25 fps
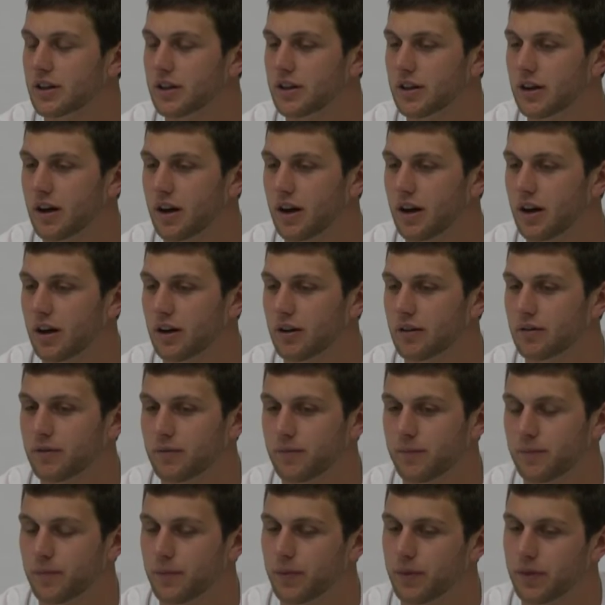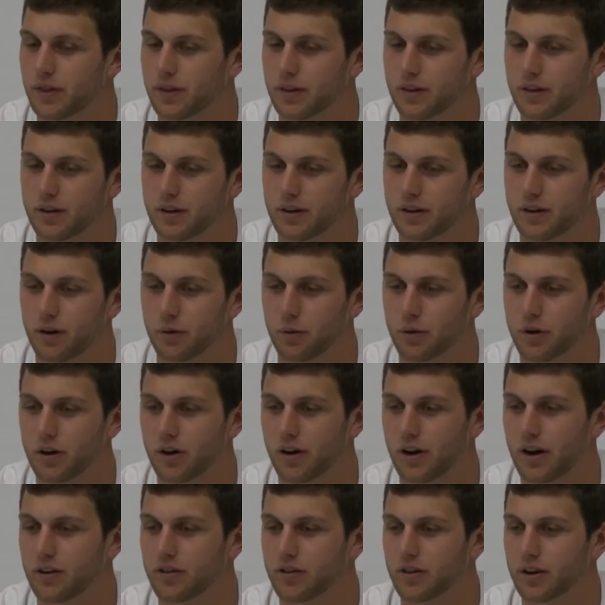I work
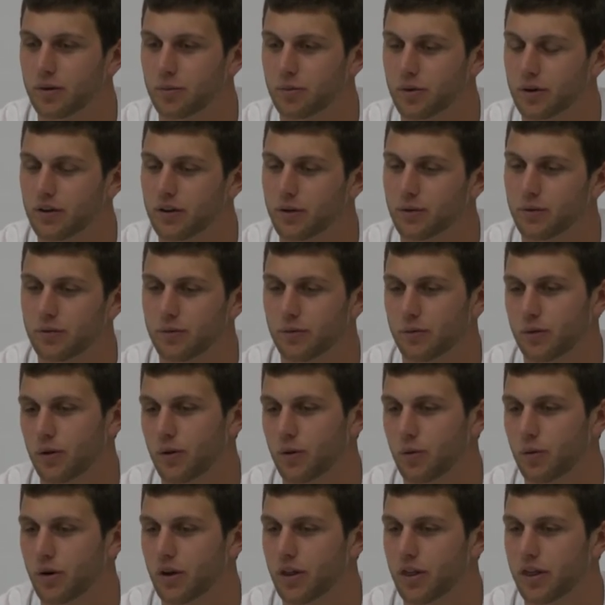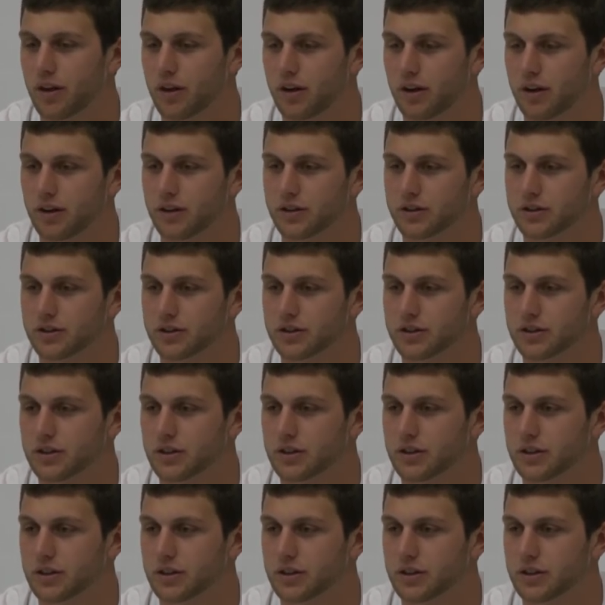on everything, but the one thing is